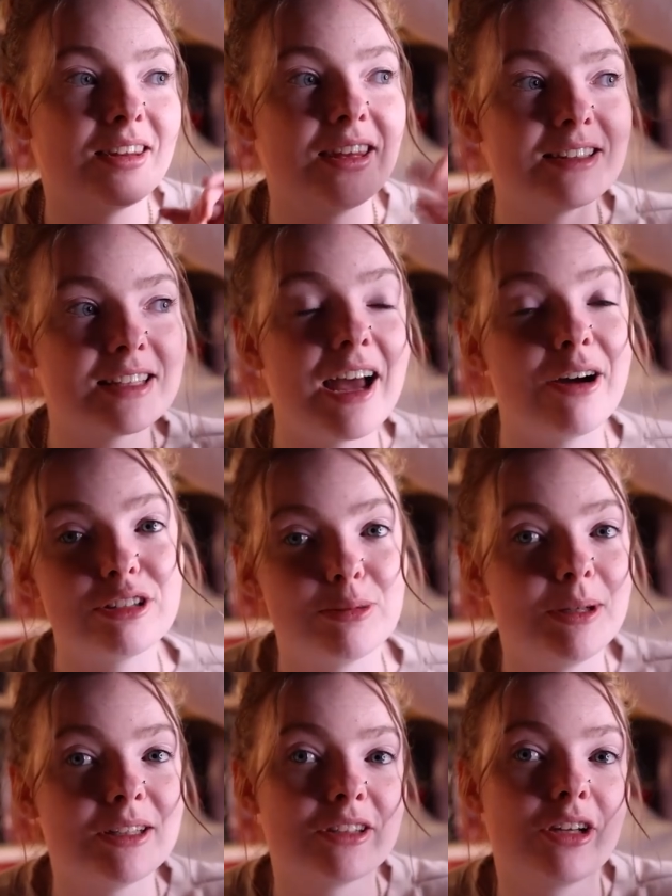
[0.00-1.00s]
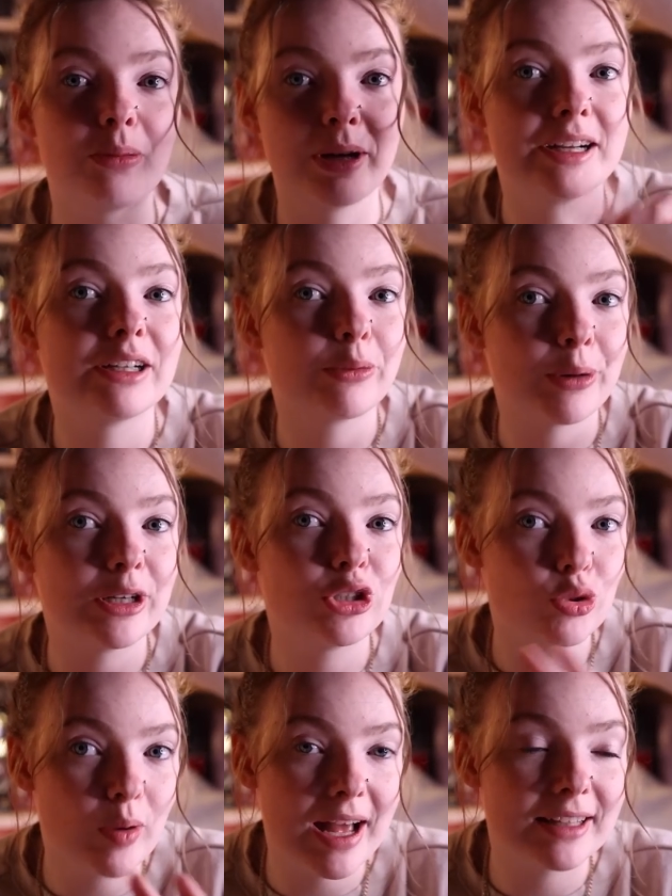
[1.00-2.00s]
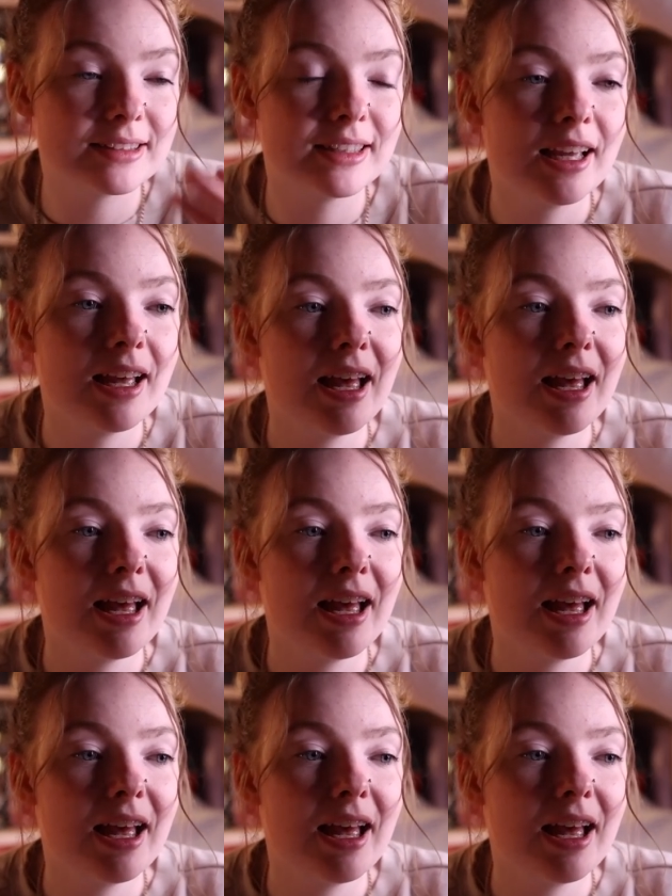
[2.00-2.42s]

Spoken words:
this house because they're wearing a red dress.